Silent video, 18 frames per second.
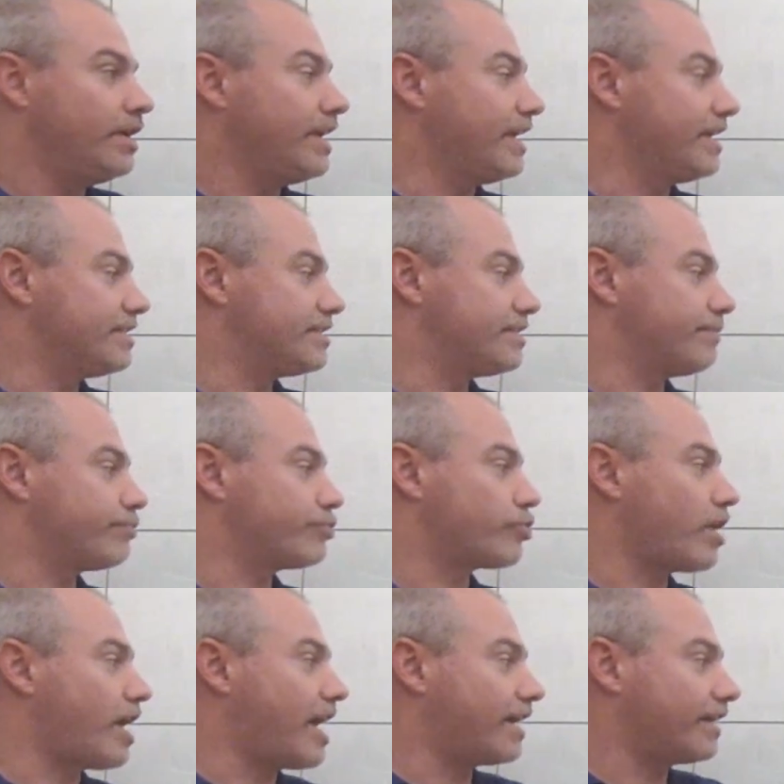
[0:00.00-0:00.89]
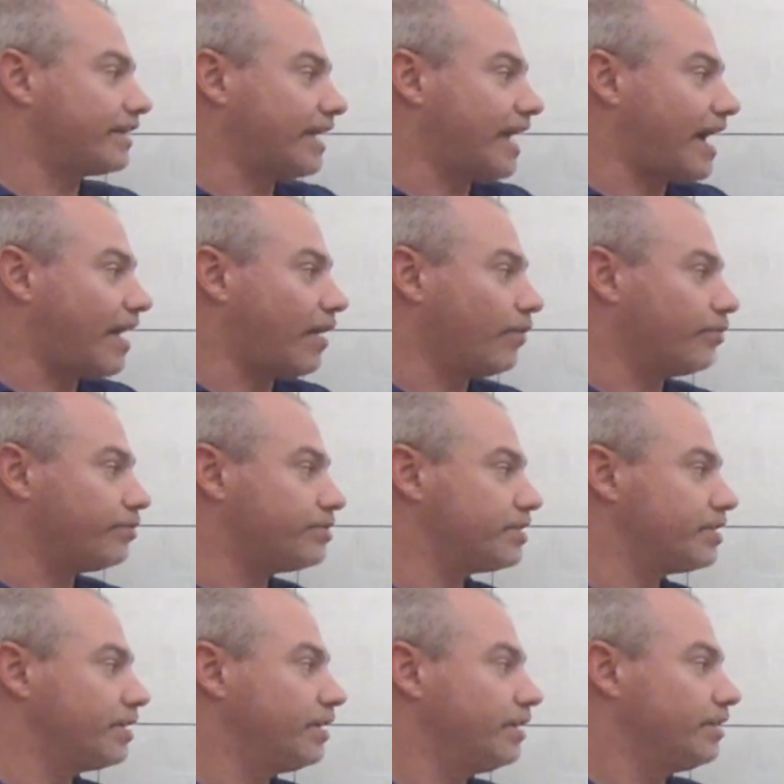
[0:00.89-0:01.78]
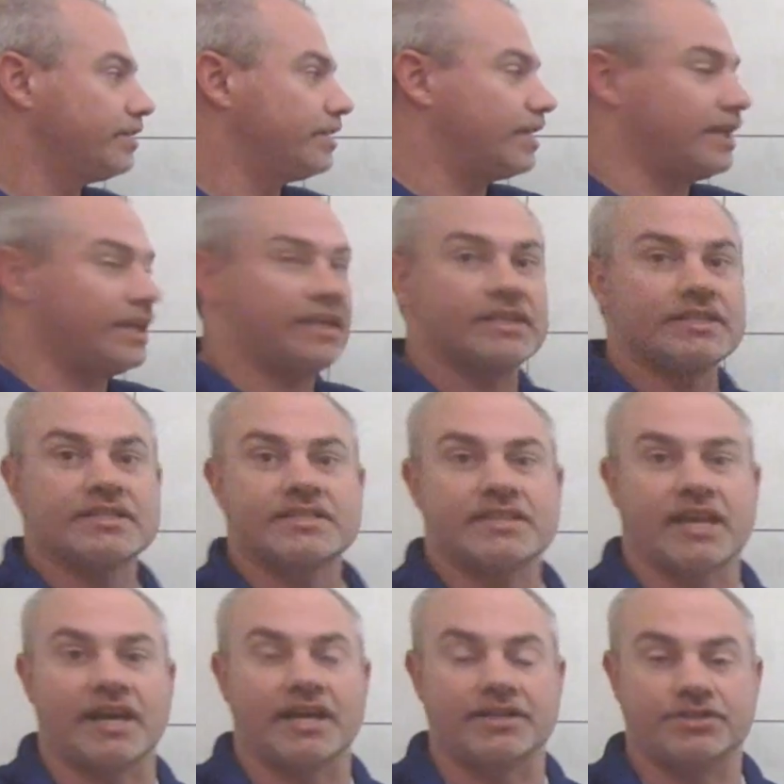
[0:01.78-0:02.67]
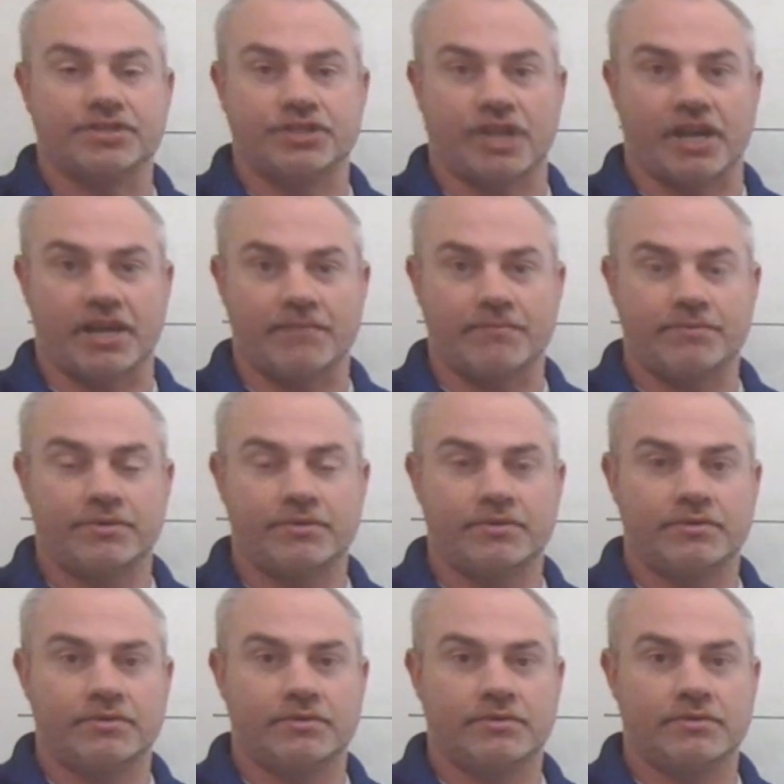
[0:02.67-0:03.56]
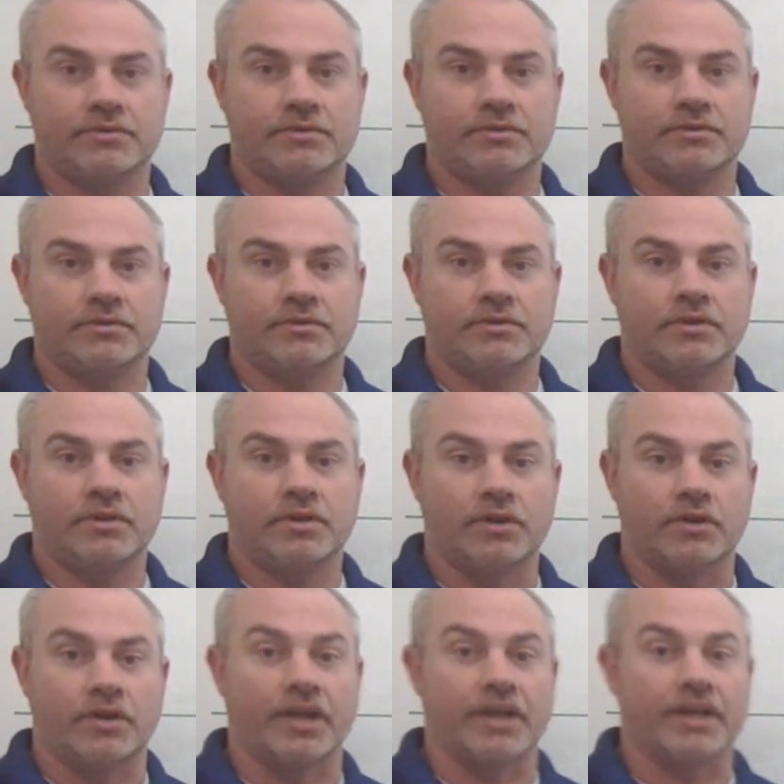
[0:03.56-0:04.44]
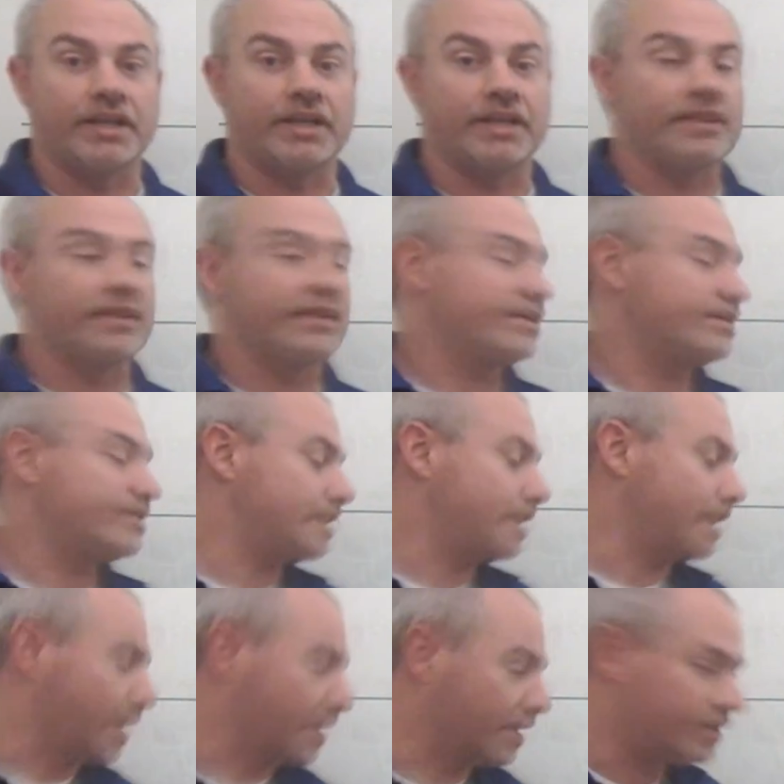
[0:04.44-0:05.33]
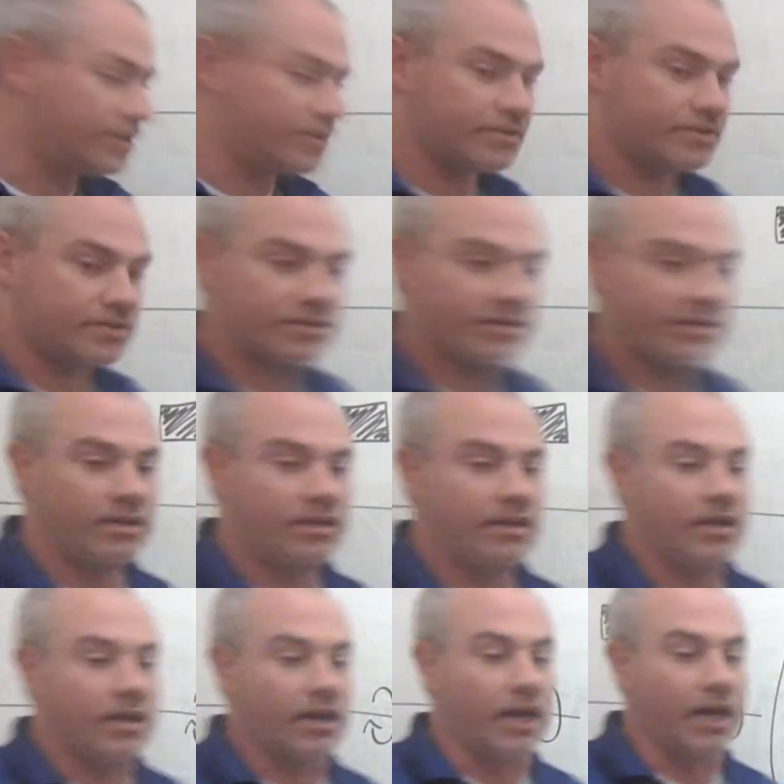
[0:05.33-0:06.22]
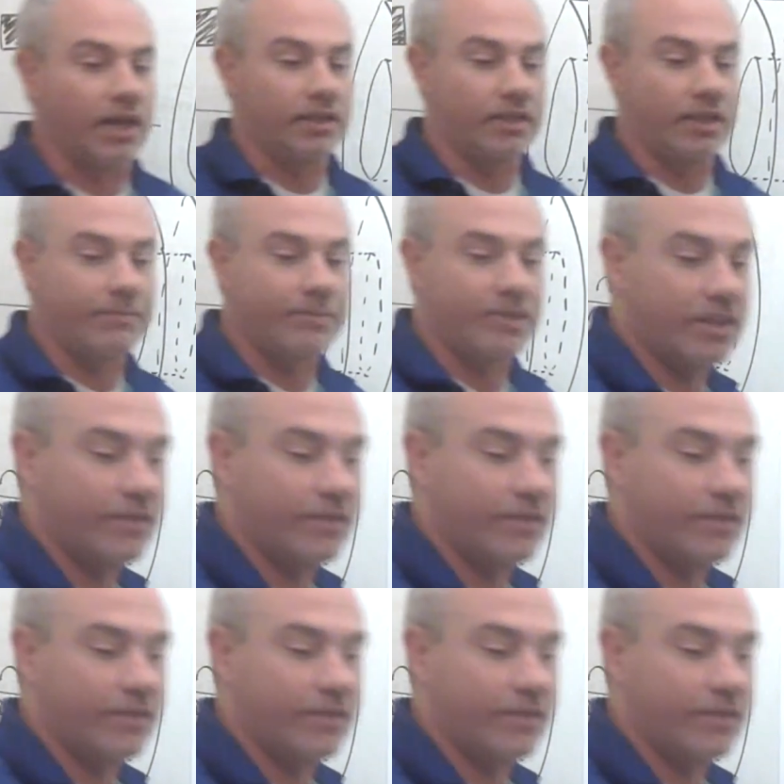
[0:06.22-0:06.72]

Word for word: and subtract out the inside shape. All right, in this case, uh, let me